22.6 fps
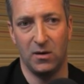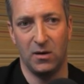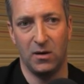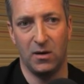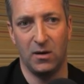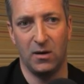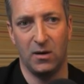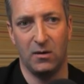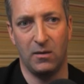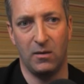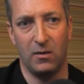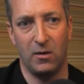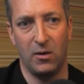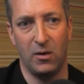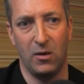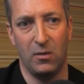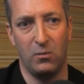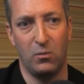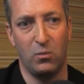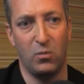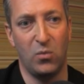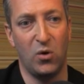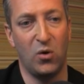uh,
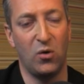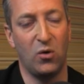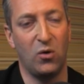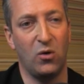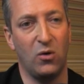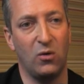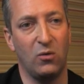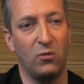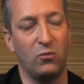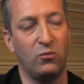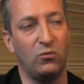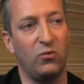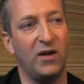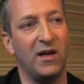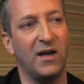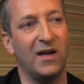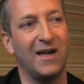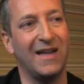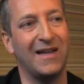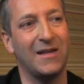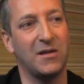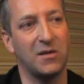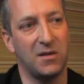more
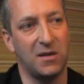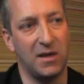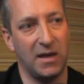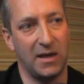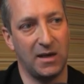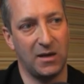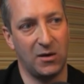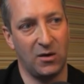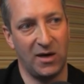realistic